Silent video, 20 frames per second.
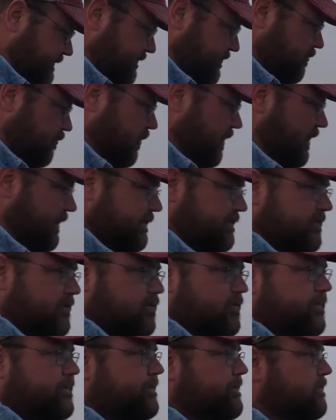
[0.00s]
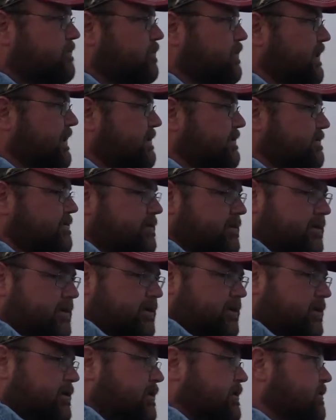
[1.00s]
if you wanted to, but
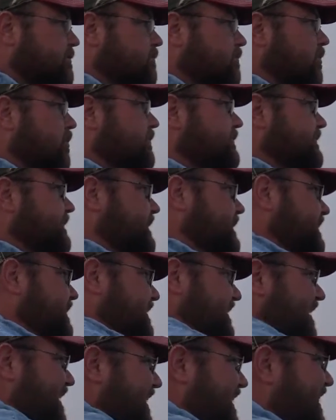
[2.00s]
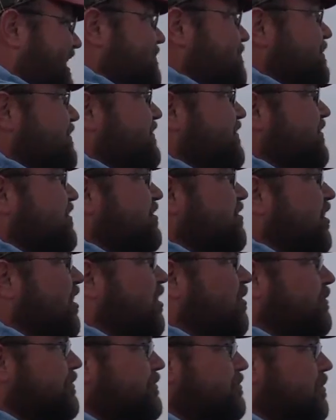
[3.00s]
mostly I prefer to
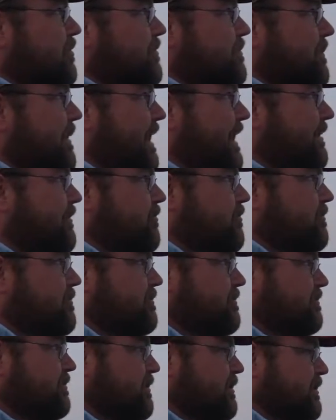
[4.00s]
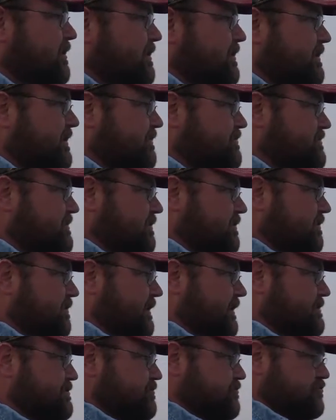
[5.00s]
always run mono. Gives you a
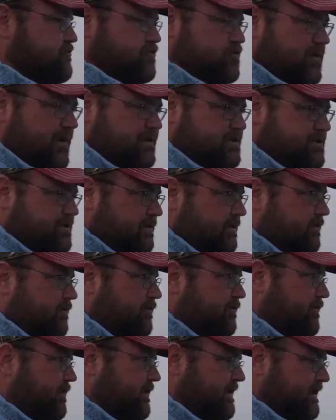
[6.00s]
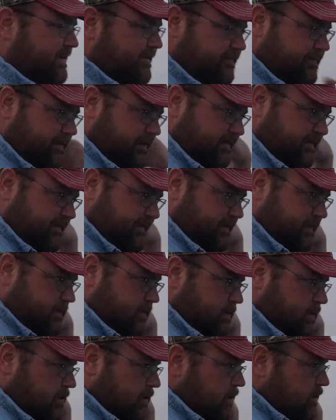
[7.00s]
little extra stretch, a little forgiveness,
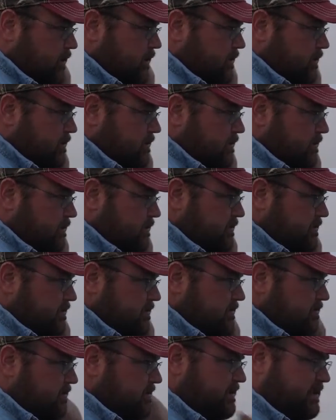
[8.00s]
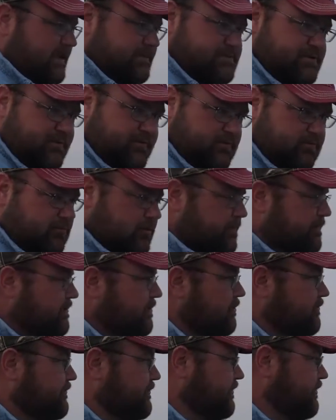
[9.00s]
keeps you from ripping
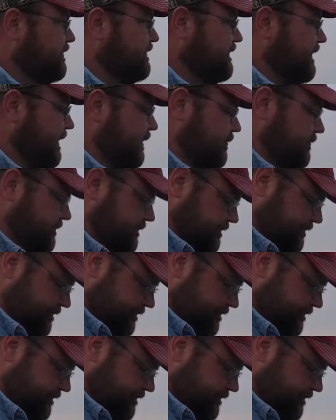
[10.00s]
those hooks out.